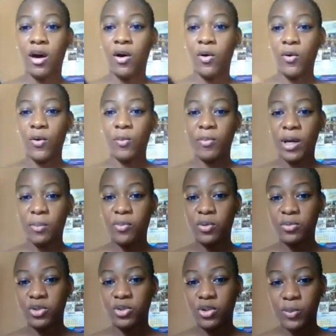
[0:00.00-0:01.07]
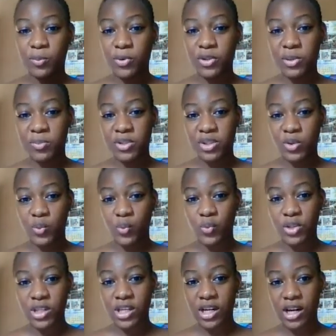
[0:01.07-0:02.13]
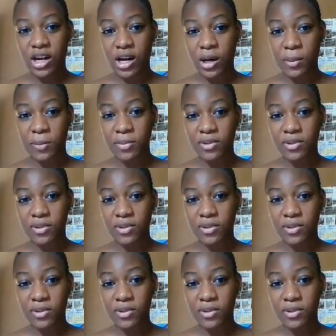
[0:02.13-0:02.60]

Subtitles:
my mom just bought me the wig cap.